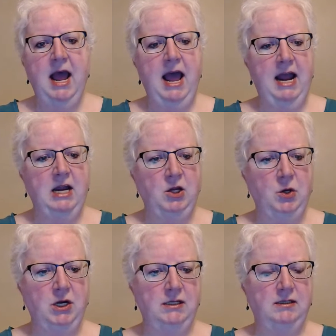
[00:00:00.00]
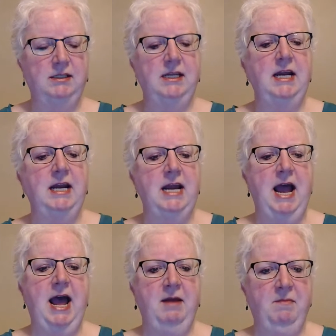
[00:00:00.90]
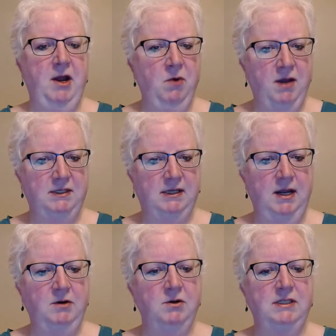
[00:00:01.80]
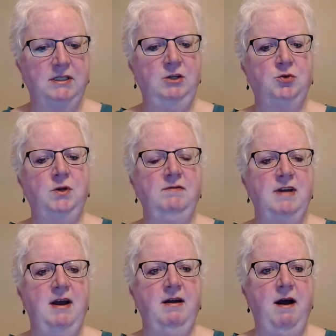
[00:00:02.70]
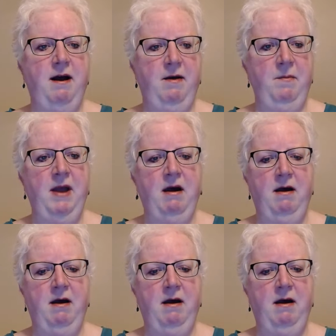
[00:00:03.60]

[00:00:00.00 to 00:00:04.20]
And you can see it at my website, KristineShreve.com.